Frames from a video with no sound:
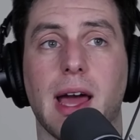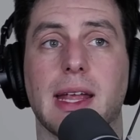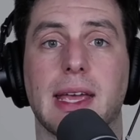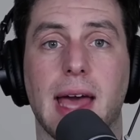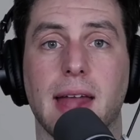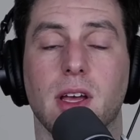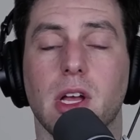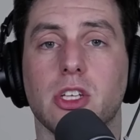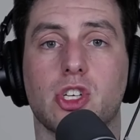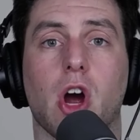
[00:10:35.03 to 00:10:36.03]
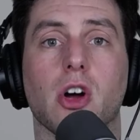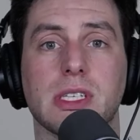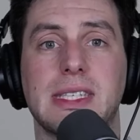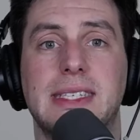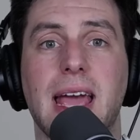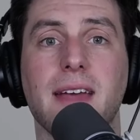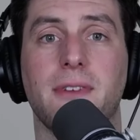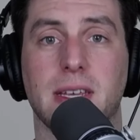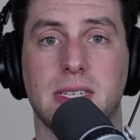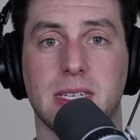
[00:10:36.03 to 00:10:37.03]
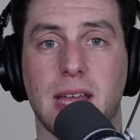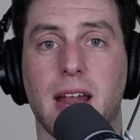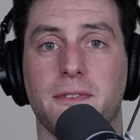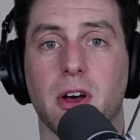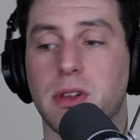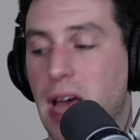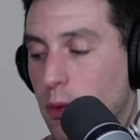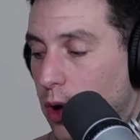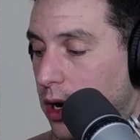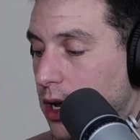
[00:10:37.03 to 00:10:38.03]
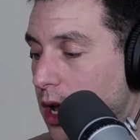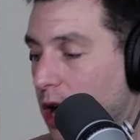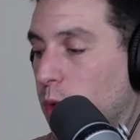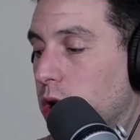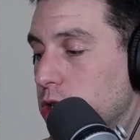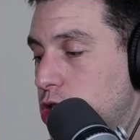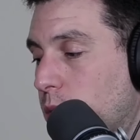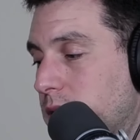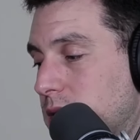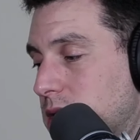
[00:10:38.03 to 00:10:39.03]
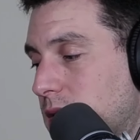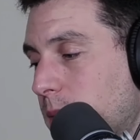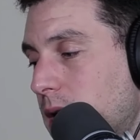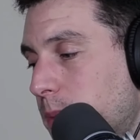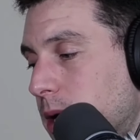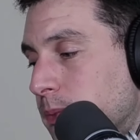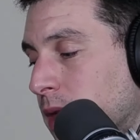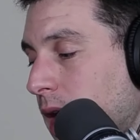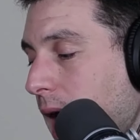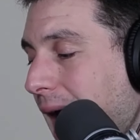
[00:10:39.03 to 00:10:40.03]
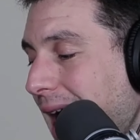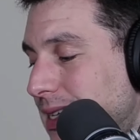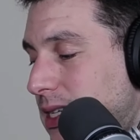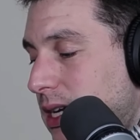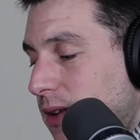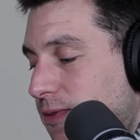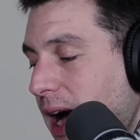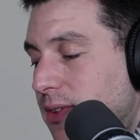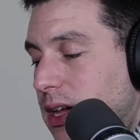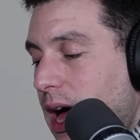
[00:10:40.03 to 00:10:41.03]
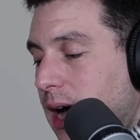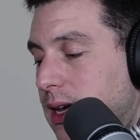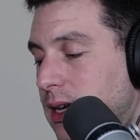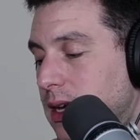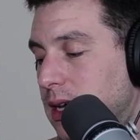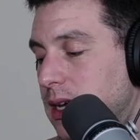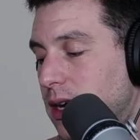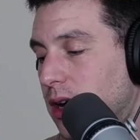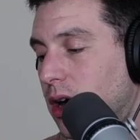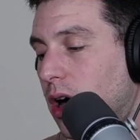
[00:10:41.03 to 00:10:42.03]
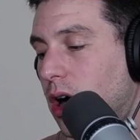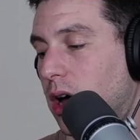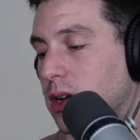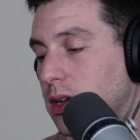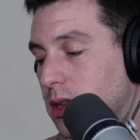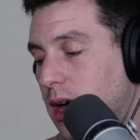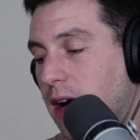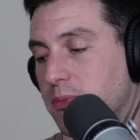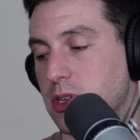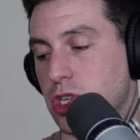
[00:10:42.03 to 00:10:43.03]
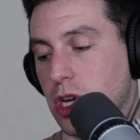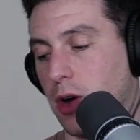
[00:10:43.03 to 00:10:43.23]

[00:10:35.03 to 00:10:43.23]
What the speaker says: And again, Charles Davis, NFL Network, will join us coming up at 5 o'clock here on The Hoffman Show.